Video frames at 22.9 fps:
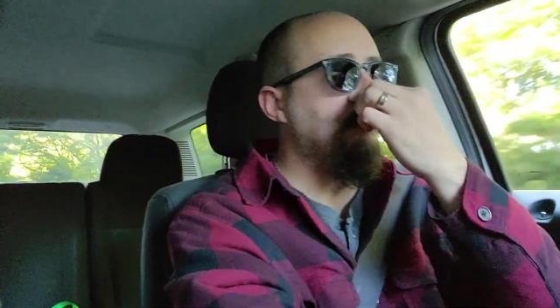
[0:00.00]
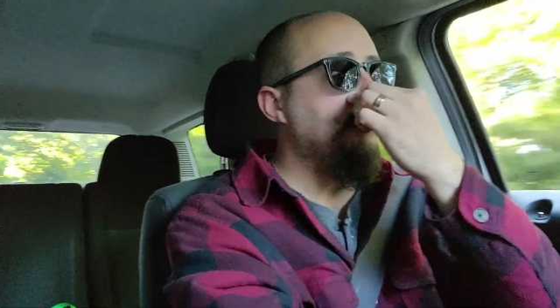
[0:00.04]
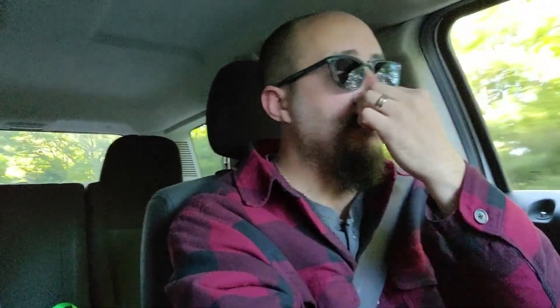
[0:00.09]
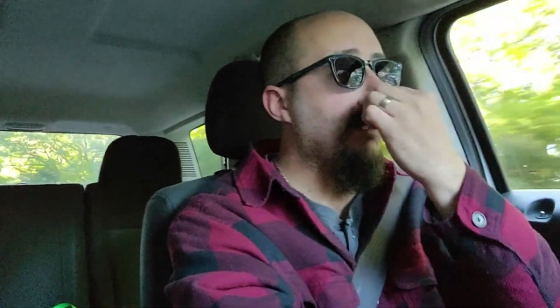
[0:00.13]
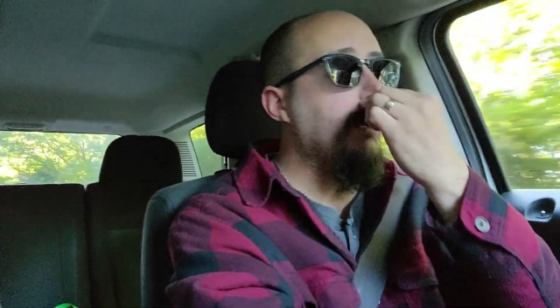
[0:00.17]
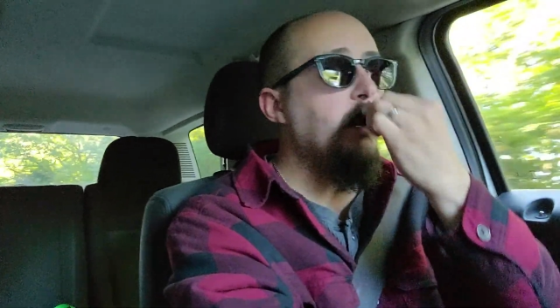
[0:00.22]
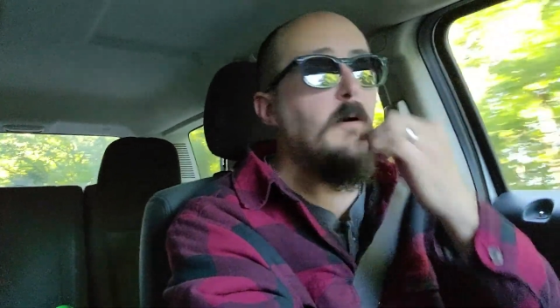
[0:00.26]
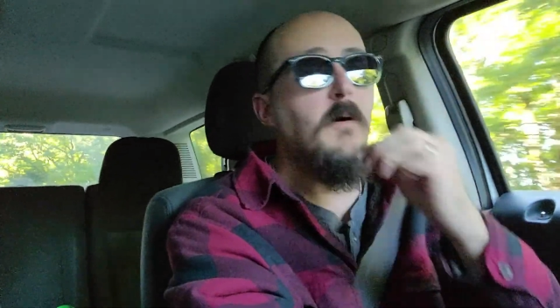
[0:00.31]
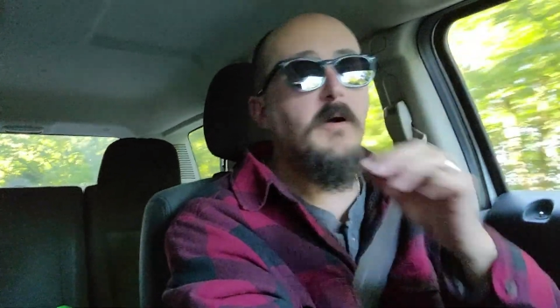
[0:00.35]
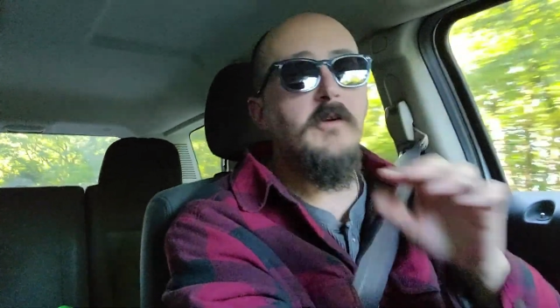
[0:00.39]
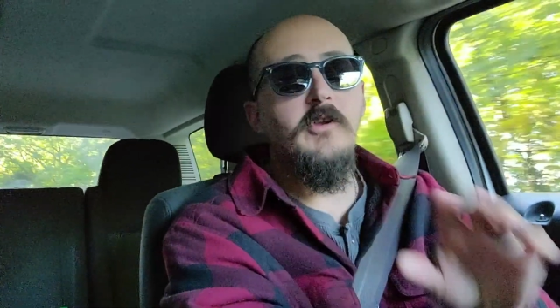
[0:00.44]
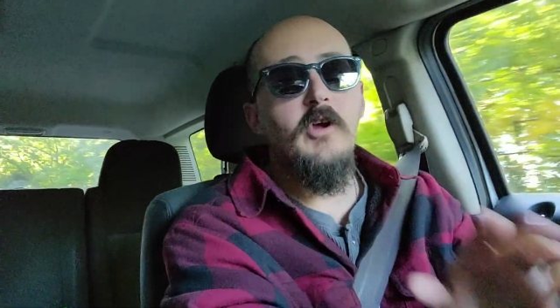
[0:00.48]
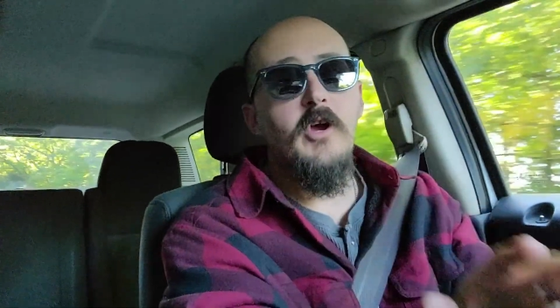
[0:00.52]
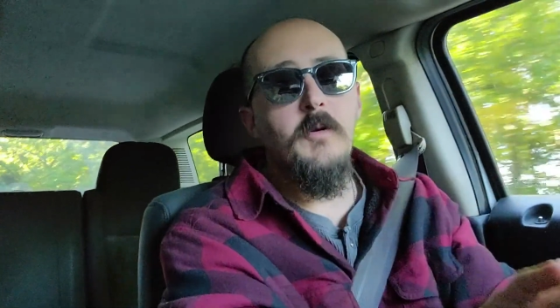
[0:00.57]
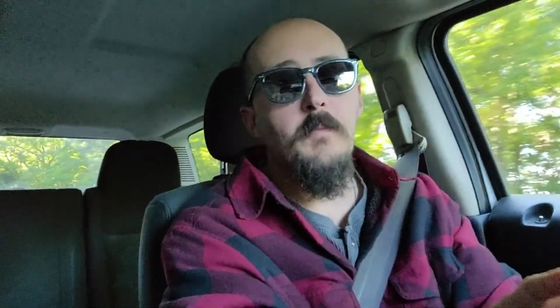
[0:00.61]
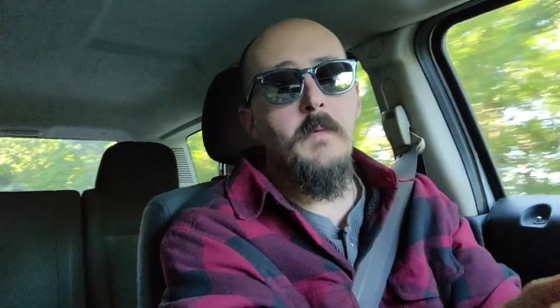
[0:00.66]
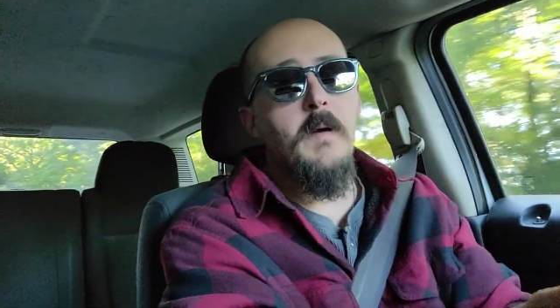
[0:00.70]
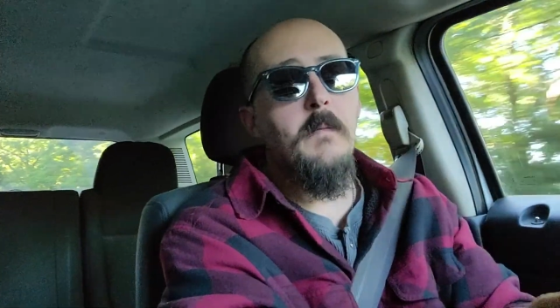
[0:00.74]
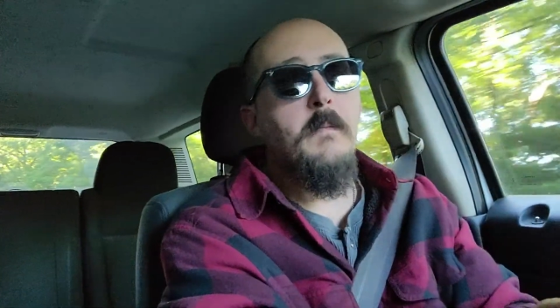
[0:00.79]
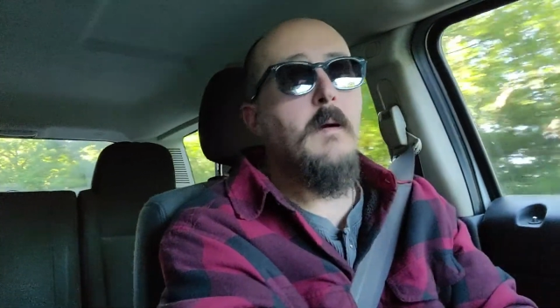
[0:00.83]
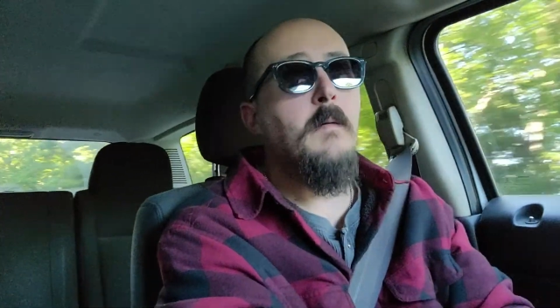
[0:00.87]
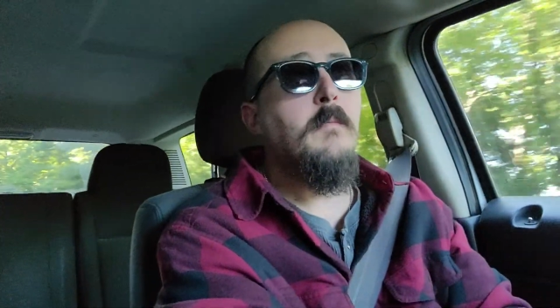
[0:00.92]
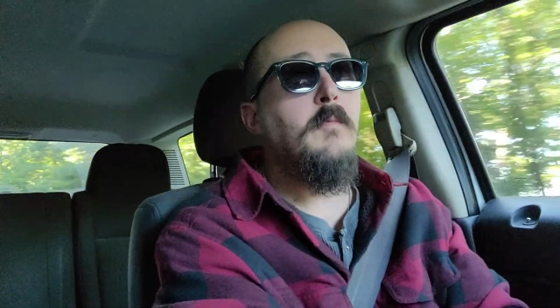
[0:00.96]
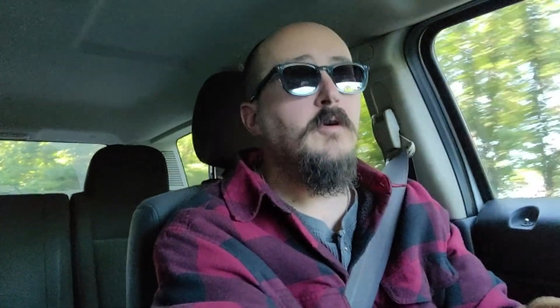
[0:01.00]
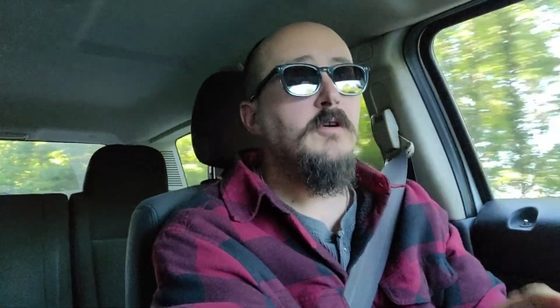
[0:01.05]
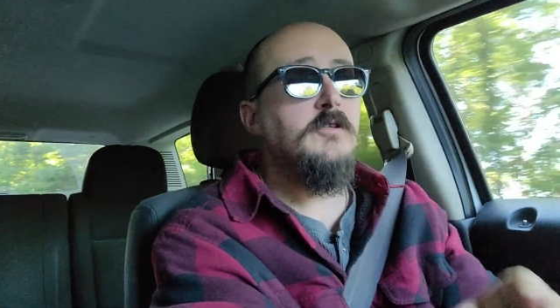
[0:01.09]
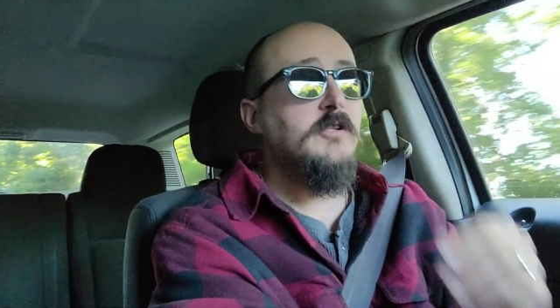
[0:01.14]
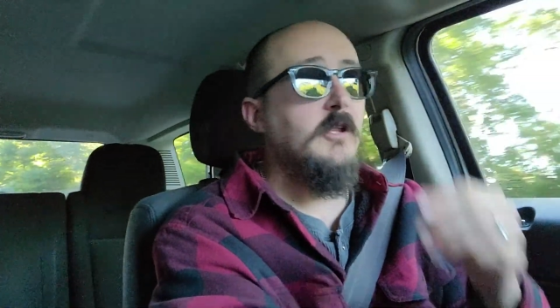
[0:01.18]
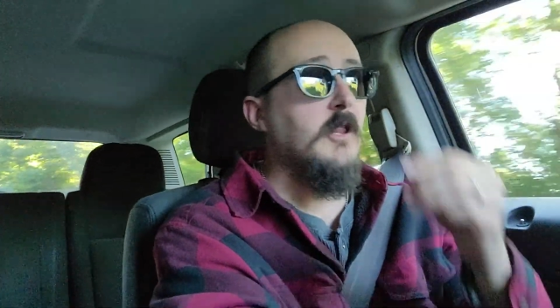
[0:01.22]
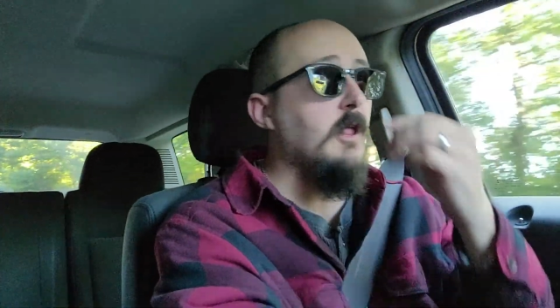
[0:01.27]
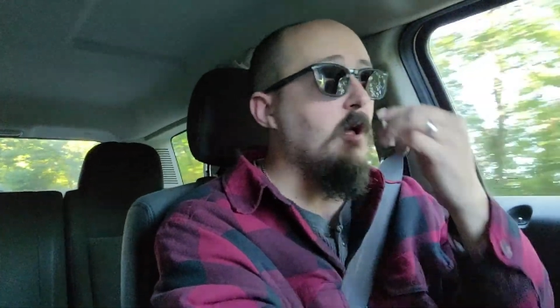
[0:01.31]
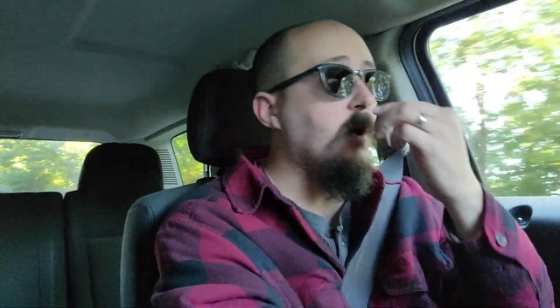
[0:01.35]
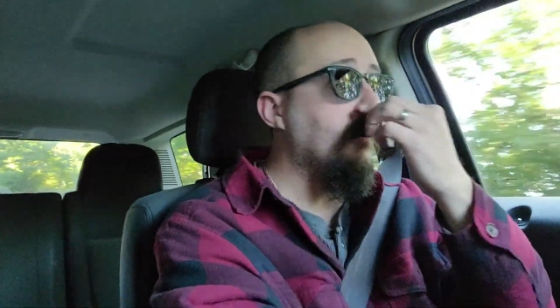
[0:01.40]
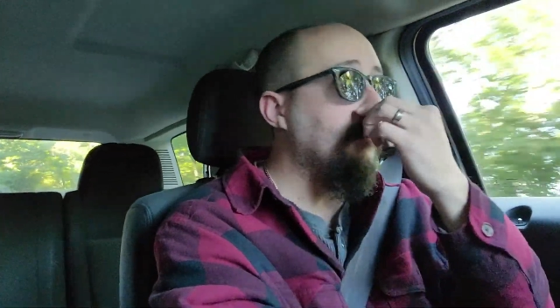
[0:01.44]
I know I talk about my
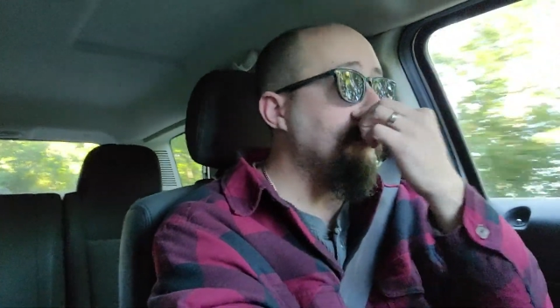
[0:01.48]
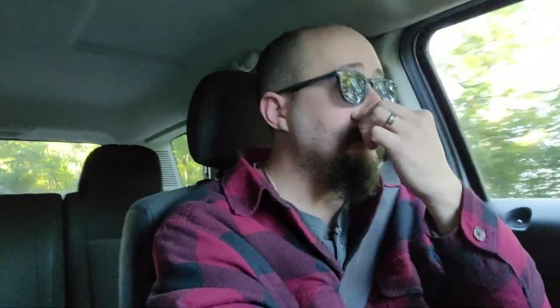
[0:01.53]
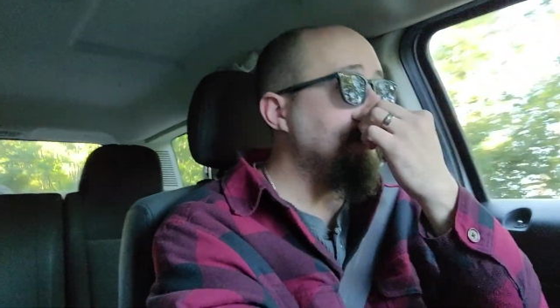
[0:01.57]
books a lot.